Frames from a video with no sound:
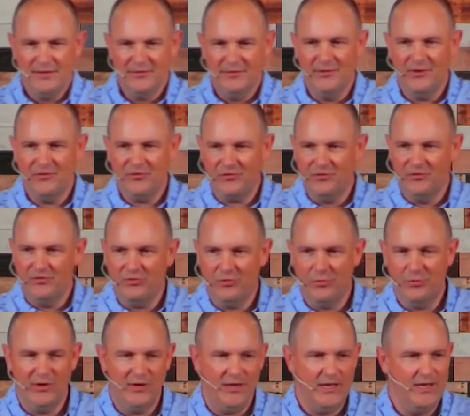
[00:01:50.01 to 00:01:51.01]
listen
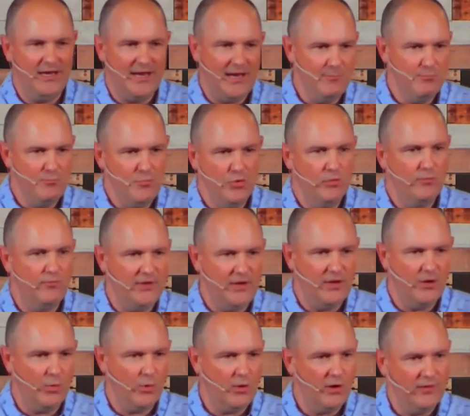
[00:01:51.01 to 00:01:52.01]
to it in a
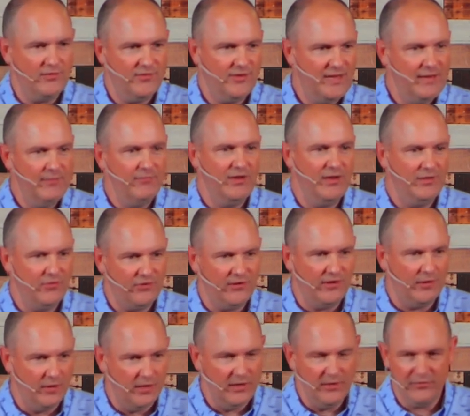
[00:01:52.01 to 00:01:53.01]
movie or a TV
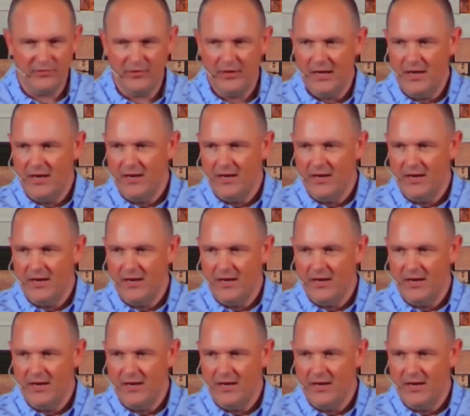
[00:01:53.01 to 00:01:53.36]
series.